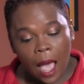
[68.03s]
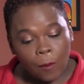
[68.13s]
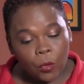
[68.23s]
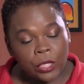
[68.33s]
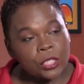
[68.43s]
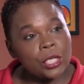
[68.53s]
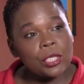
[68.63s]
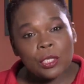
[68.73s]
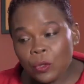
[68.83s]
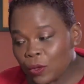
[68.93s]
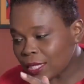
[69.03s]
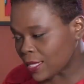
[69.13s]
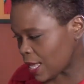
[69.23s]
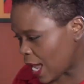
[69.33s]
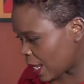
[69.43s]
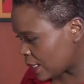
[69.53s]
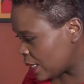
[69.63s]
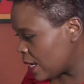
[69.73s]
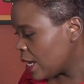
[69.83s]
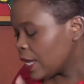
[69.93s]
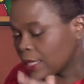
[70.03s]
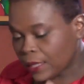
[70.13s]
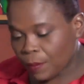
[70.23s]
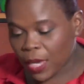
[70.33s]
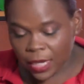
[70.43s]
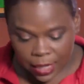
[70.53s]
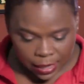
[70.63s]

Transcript: I'm going to use that to make the